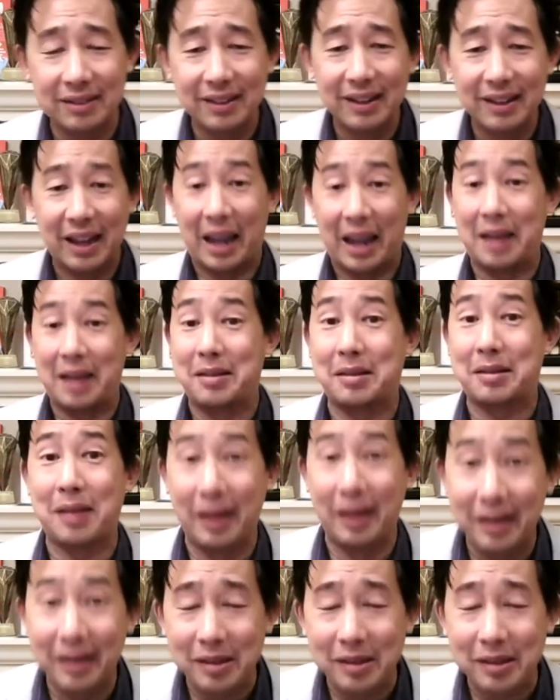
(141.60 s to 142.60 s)

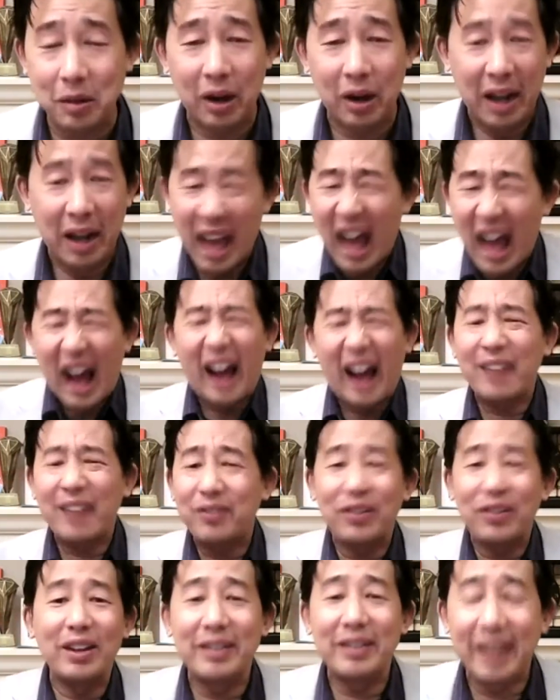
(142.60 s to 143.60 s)
It's quite. I
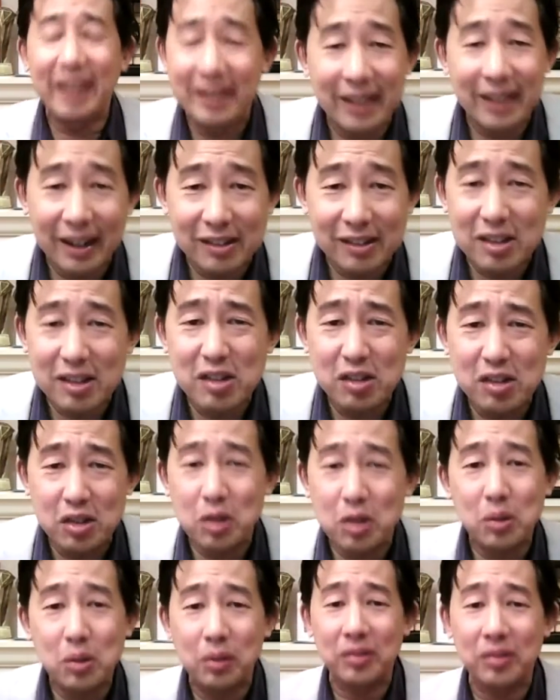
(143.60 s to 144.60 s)
feel that that's a
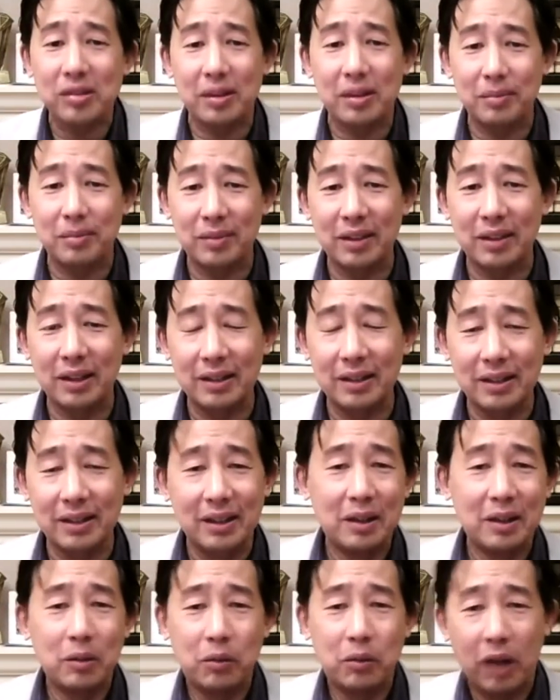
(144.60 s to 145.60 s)
zoo or something,
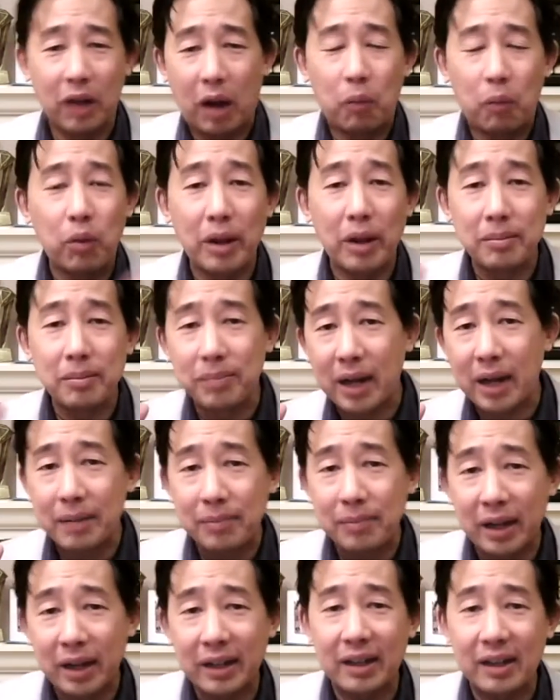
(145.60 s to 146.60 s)
run by
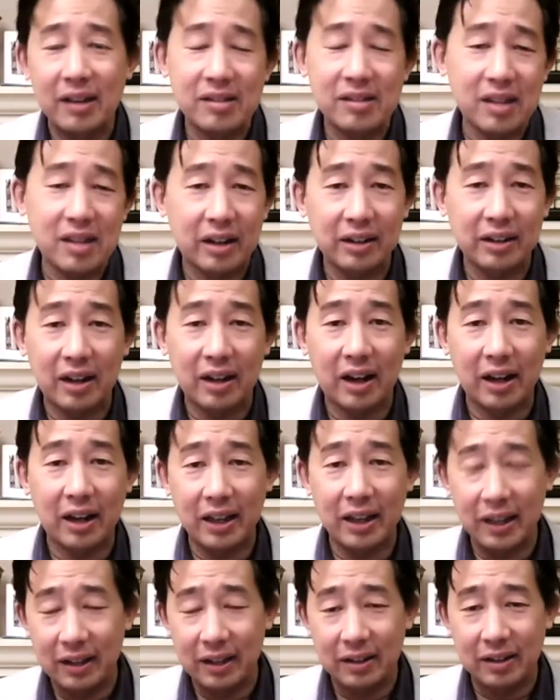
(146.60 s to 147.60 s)
monkeys and
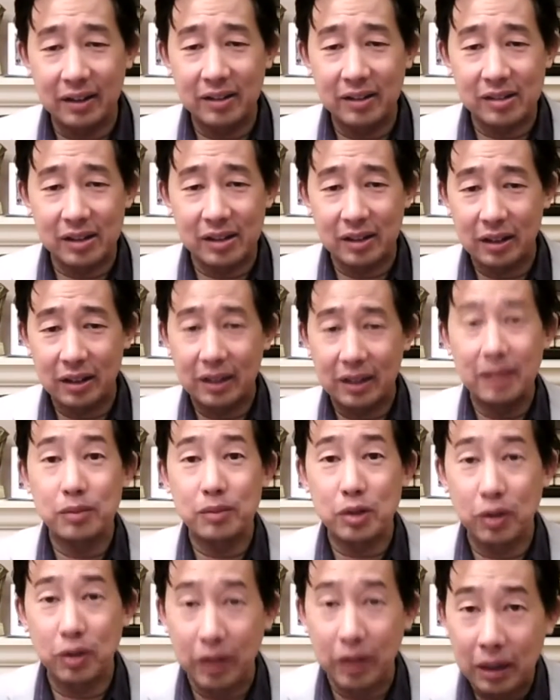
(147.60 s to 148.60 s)
hyenas, and they keep
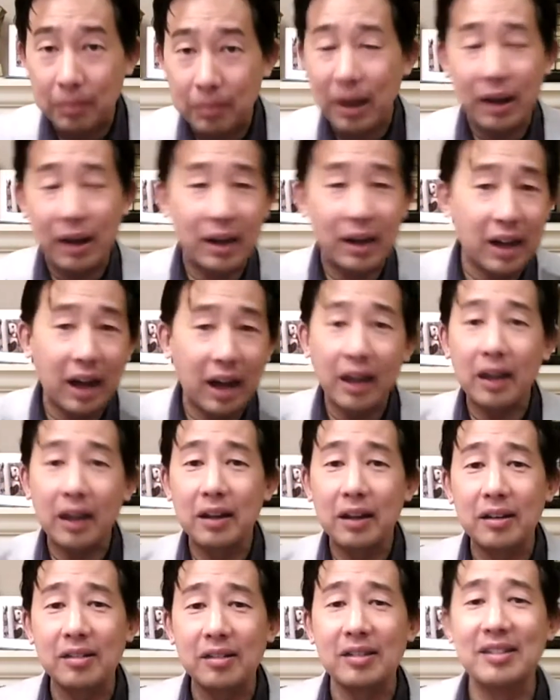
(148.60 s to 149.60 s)
talking about
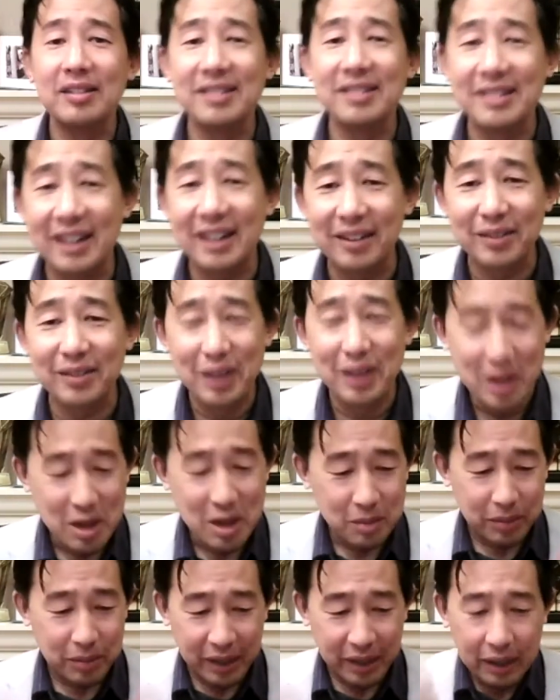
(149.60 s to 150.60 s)
lions and stuff.
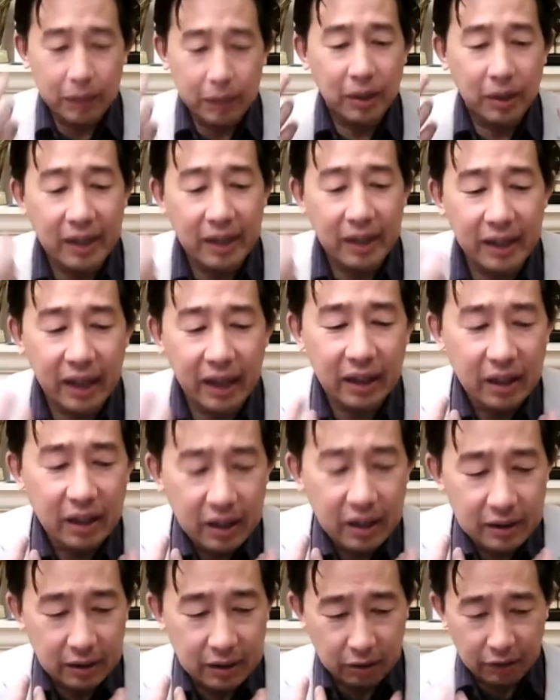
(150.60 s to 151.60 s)
But anyway,
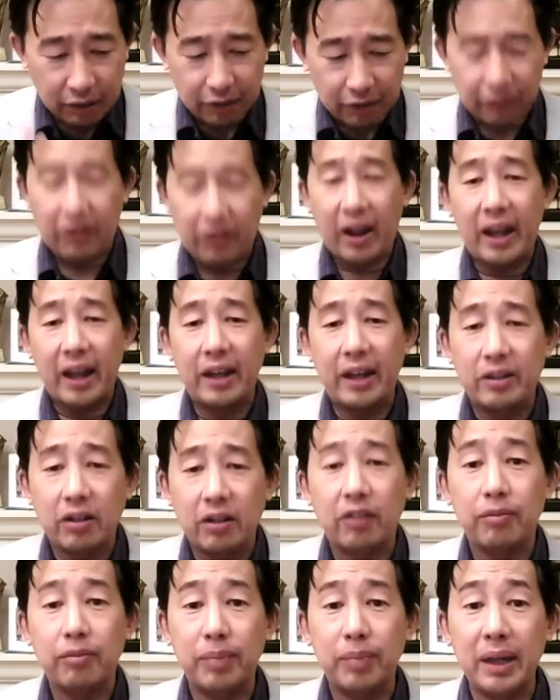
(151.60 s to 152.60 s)
they're afraid
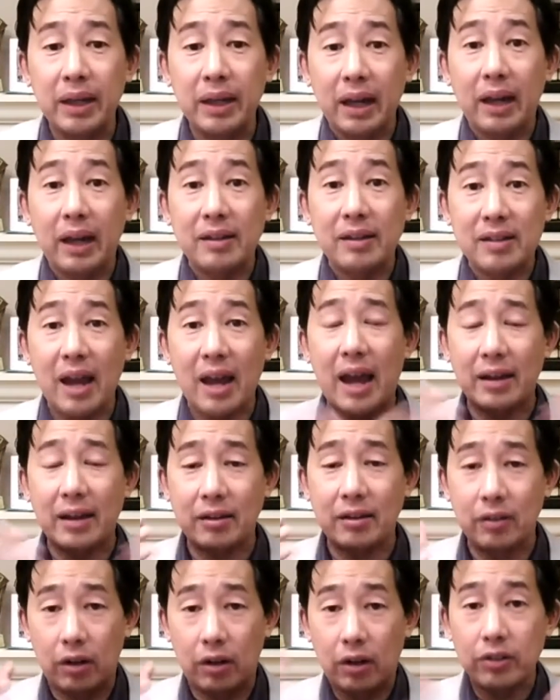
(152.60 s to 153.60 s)
of being attacked
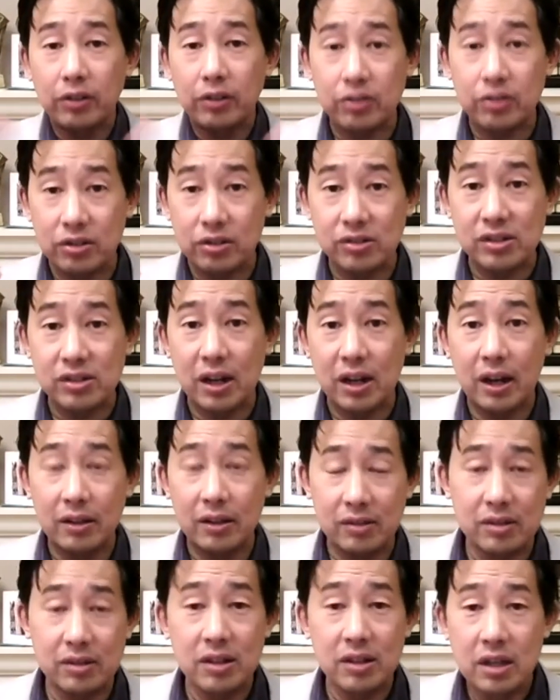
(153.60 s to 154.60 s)
and
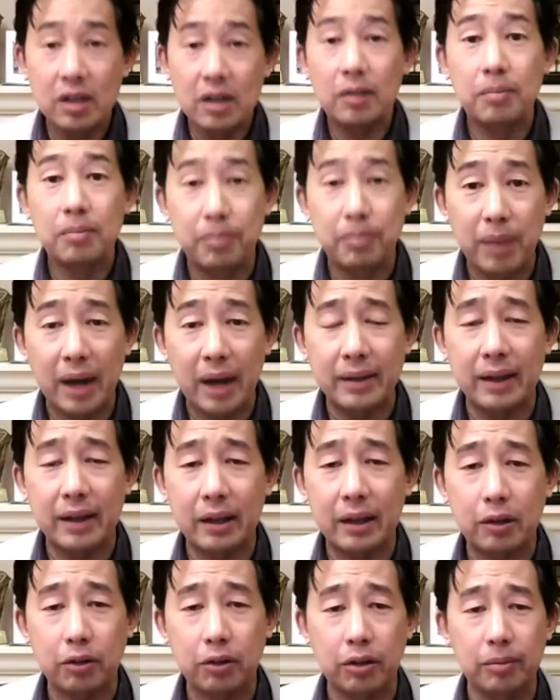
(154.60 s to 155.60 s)
ostracized by that
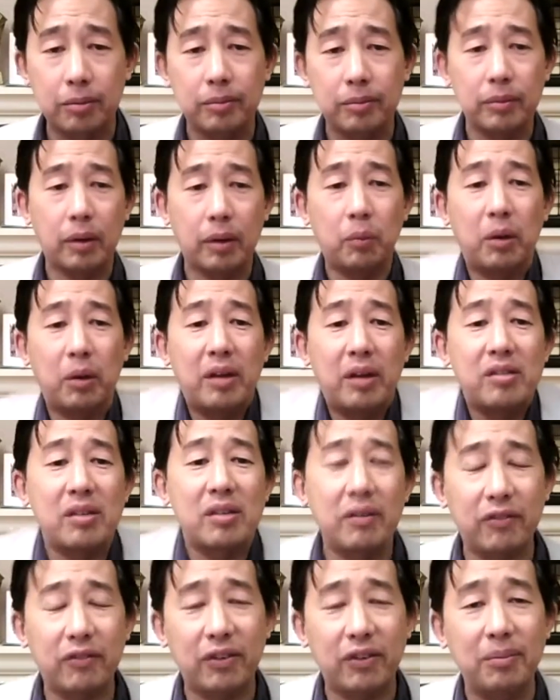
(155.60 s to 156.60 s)
group. Whereas
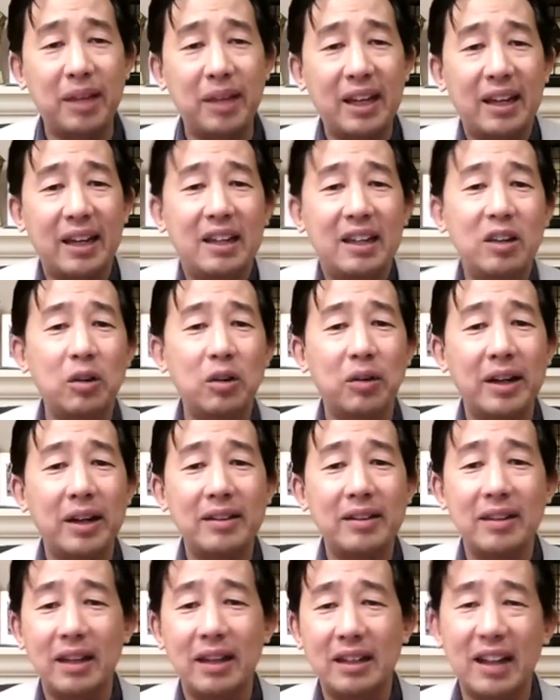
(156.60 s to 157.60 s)
for me, I
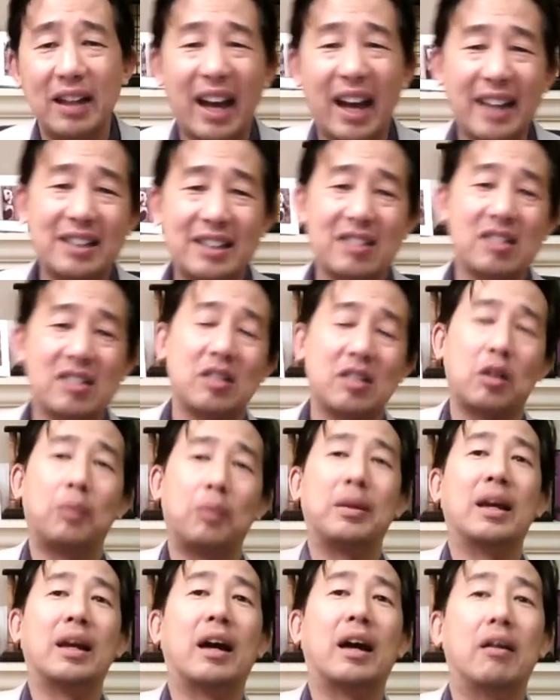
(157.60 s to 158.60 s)
think, just throw
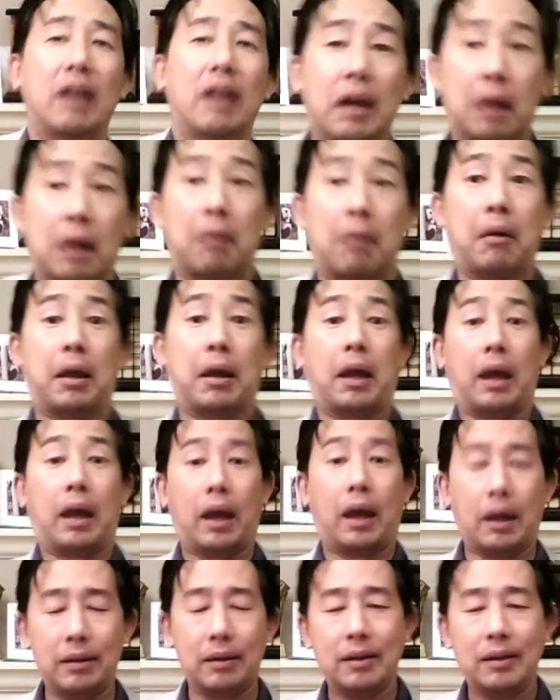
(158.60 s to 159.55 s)
me out. I don't care.